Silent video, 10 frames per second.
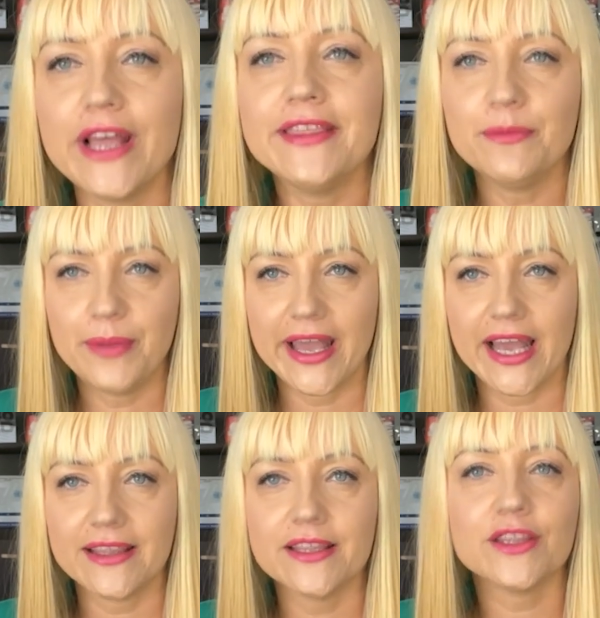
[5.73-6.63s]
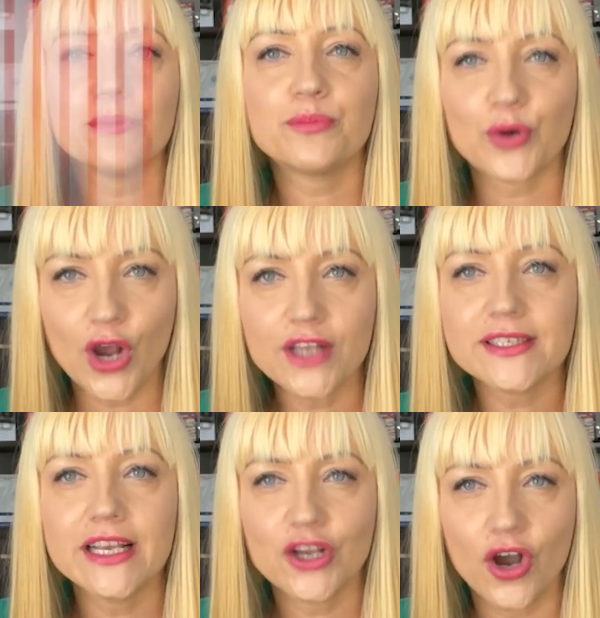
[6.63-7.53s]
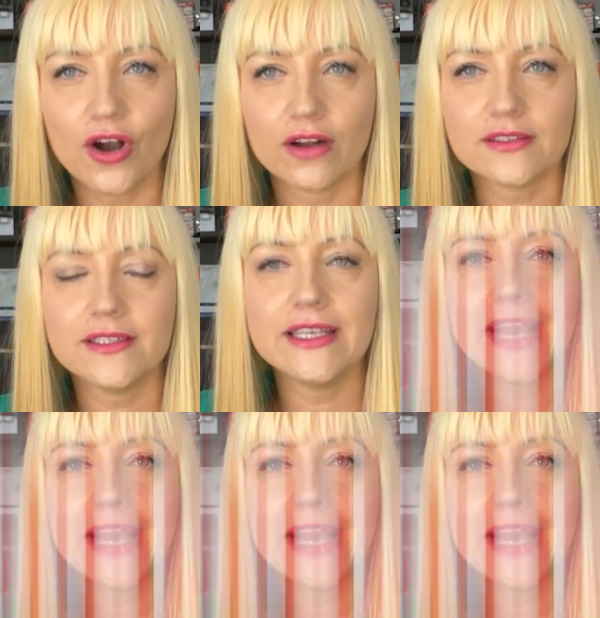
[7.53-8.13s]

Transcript: and the bad, the pros and cons, the